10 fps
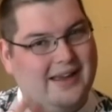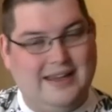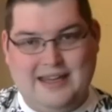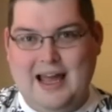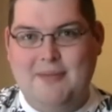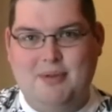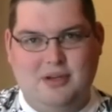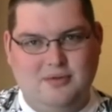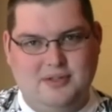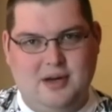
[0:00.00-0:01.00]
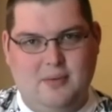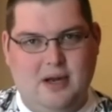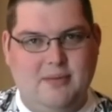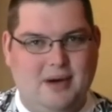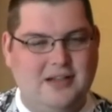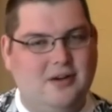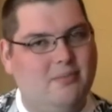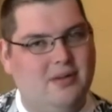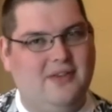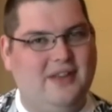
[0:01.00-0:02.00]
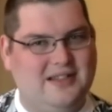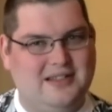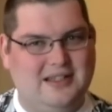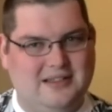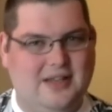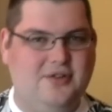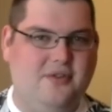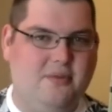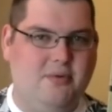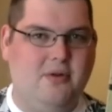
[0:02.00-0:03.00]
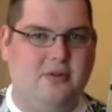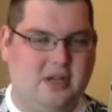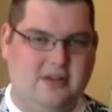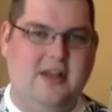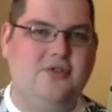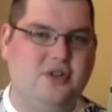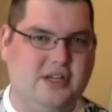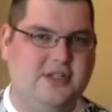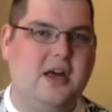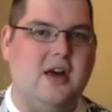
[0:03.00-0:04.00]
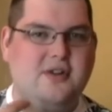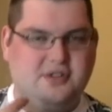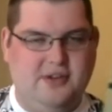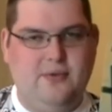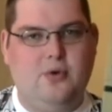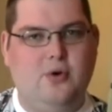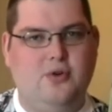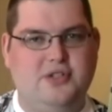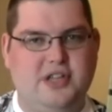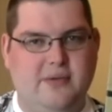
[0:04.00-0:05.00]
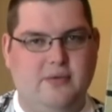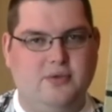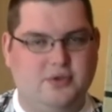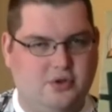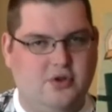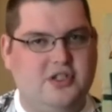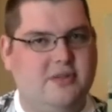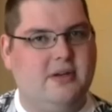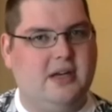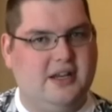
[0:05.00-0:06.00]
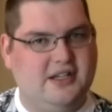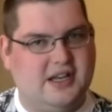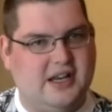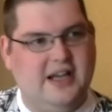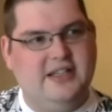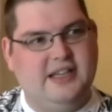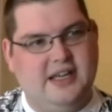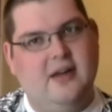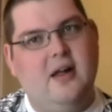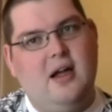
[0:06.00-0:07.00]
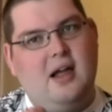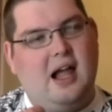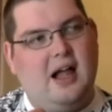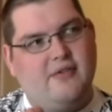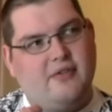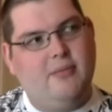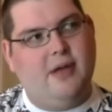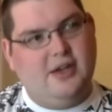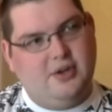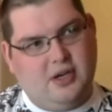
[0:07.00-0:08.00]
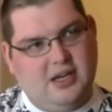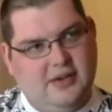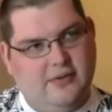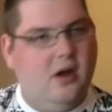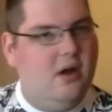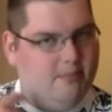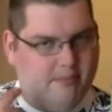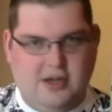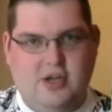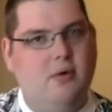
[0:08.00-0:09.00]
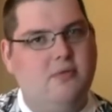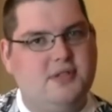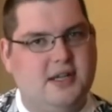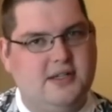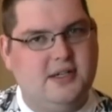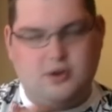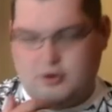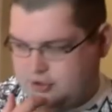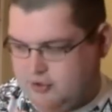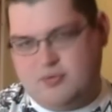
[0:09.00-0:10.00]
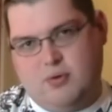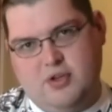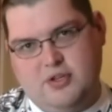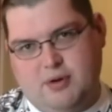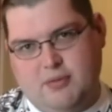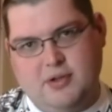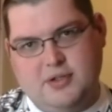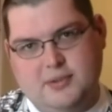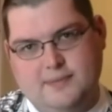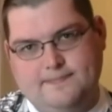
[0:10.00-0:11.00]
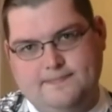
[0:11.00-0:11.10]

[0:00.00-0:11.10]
It can be used that way, but I don't believe that's the intention of the product. The intention is to give you a core set of rules, a core set of mechanics, and an idea, and from that you can either make your own setting or use one that's published.